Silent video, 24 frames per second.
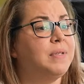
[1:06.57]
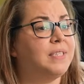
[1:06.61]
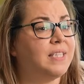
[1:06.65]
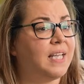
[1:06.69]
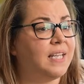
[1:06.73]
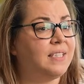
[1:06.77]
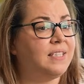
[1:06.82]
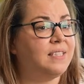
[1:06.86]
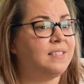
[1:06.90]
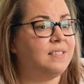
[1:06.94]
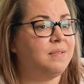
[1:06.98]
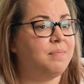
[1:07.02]
But
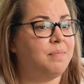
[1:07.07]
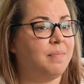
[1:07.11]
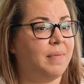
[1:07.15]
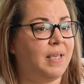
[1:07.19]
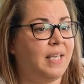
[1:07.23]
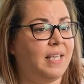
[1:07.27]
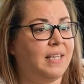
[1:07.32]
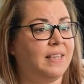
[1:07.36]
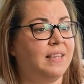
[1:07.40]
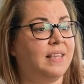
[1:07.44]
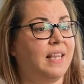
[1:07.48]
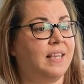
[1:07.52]
that doesn't
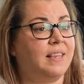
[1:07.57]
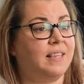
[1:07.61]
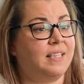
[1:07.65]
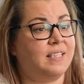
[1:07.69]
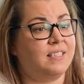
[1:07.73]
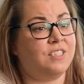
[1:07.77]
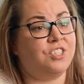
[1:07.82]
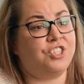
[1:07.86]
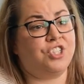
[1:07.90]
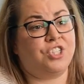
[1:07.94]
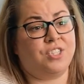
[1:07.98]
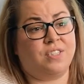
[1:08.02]
mean that
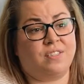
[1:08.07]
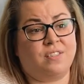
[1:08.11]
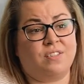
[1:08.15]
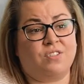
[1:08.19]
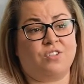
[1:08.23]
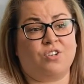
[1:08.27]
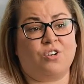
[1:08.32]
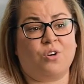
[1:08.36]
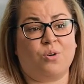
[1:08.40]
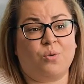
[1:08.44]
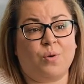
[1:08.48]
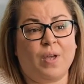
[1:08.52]
these cheeses
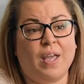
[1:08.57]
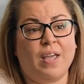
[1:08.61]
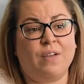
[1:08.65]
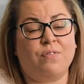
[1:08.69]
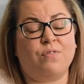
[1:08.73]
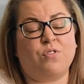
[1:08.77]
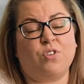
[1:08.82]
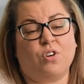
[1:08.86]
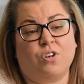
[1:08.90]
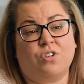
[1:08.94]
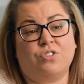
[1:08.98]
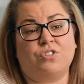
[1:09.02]
are okay
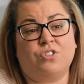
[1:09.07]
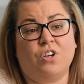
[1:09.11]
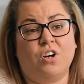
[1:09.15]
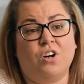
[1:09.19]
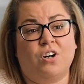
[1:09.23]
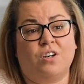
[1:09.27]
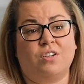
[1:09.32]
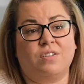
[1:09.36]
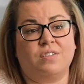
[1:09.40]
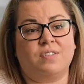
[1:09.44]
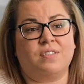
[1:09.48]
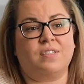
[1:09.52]
for all
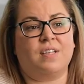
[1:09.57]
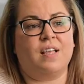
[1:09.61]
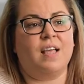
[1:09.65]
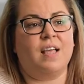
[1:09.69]
dogs.